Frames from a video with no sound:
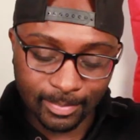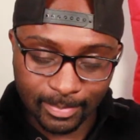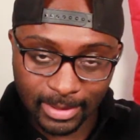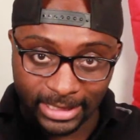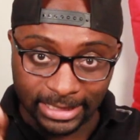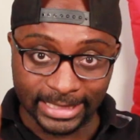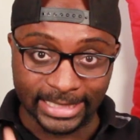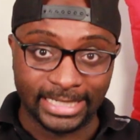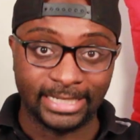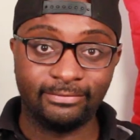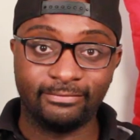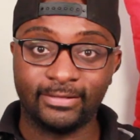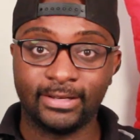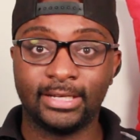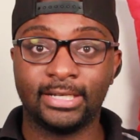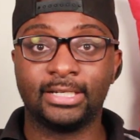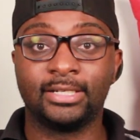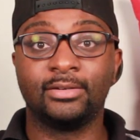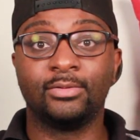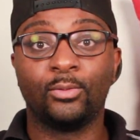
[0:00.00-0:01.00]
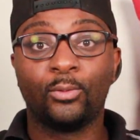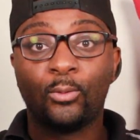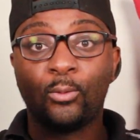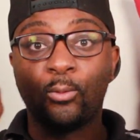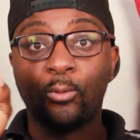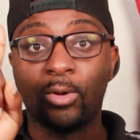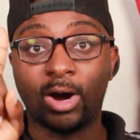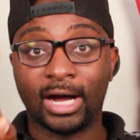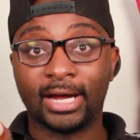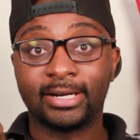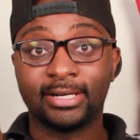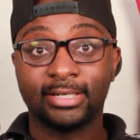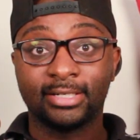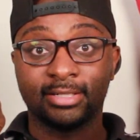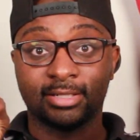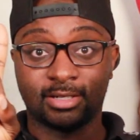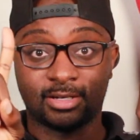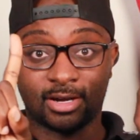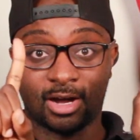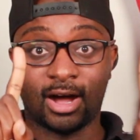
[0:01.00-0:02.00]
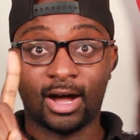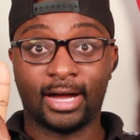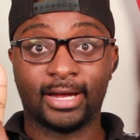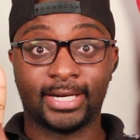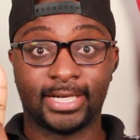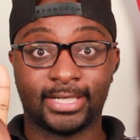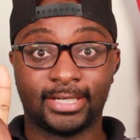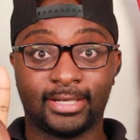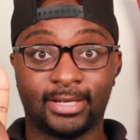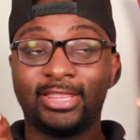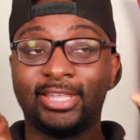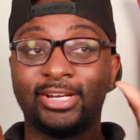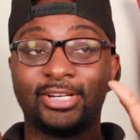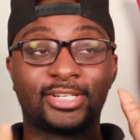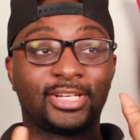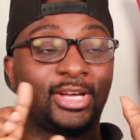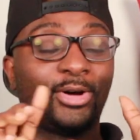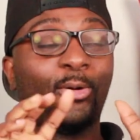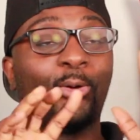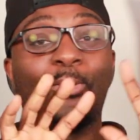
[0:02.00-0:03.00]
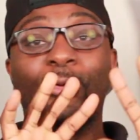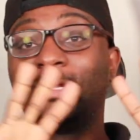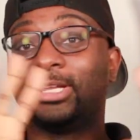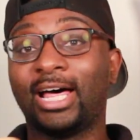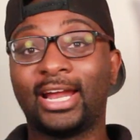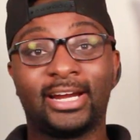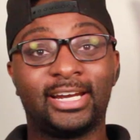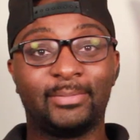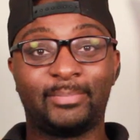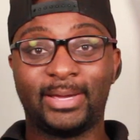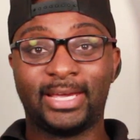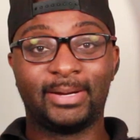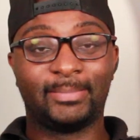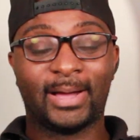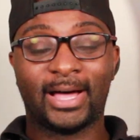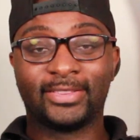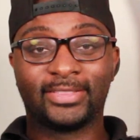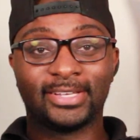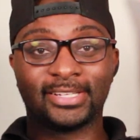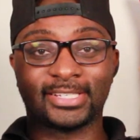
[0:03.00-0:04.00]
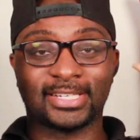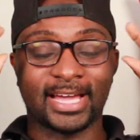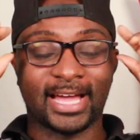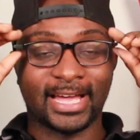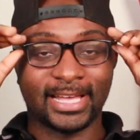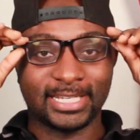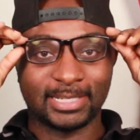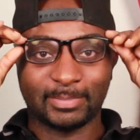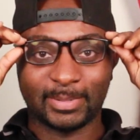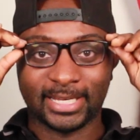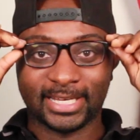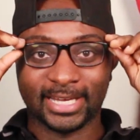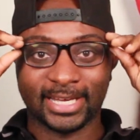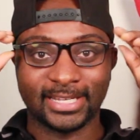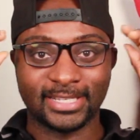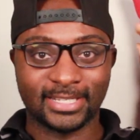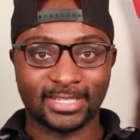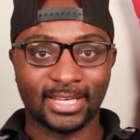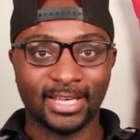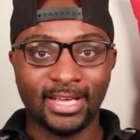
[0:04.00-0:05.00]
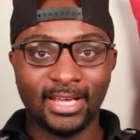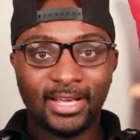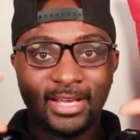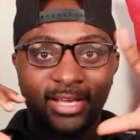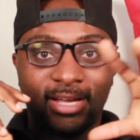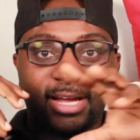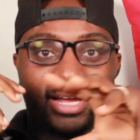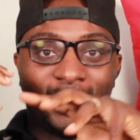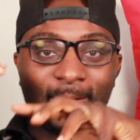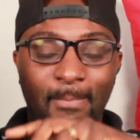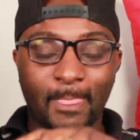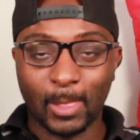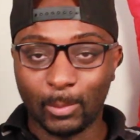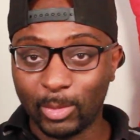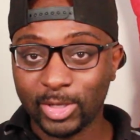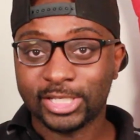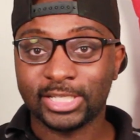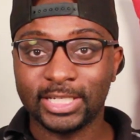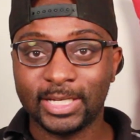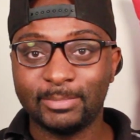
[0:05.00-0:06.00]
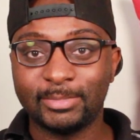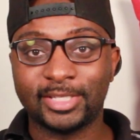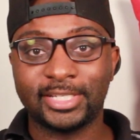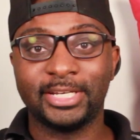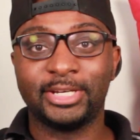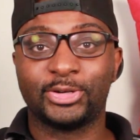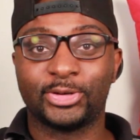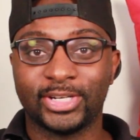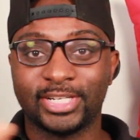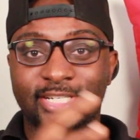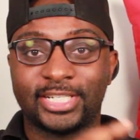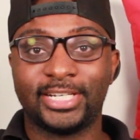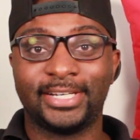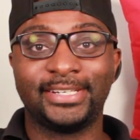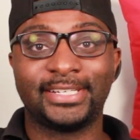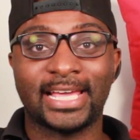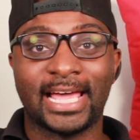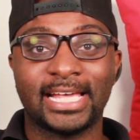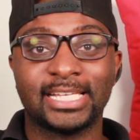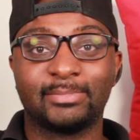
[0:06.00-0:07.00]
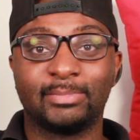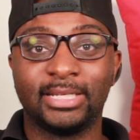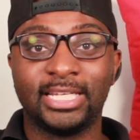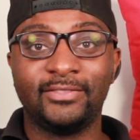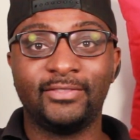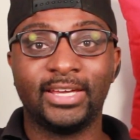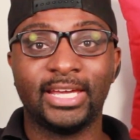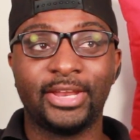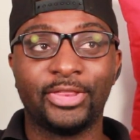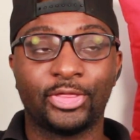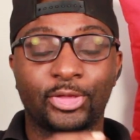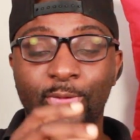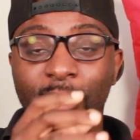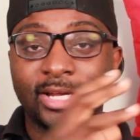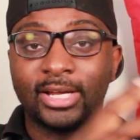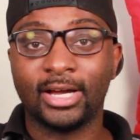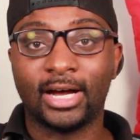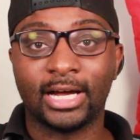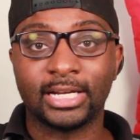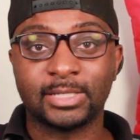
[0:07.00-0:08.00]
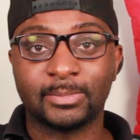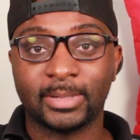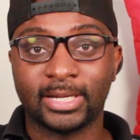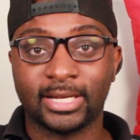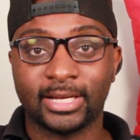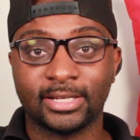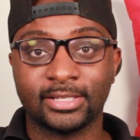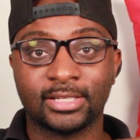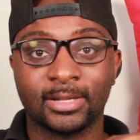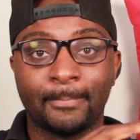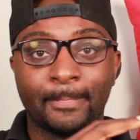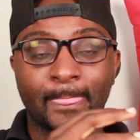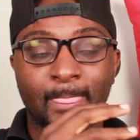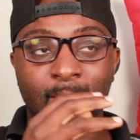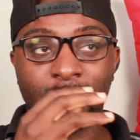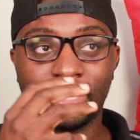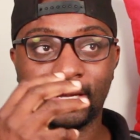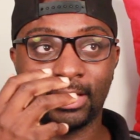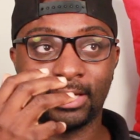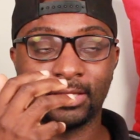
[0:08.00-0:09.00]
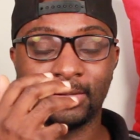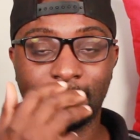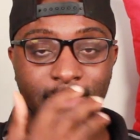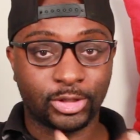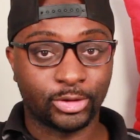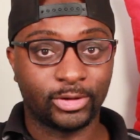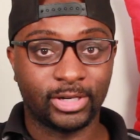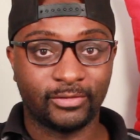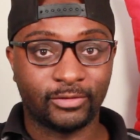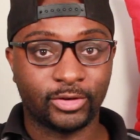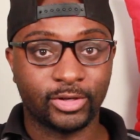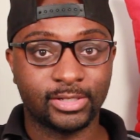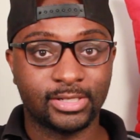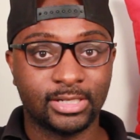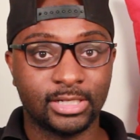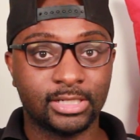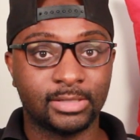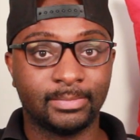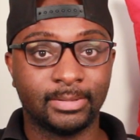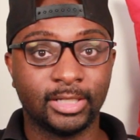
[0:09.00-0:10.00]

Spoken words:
the belief in one God. There's a whole lot of debate about this, guys, because Muslims see Christians as believing in three gods because the majority of Christians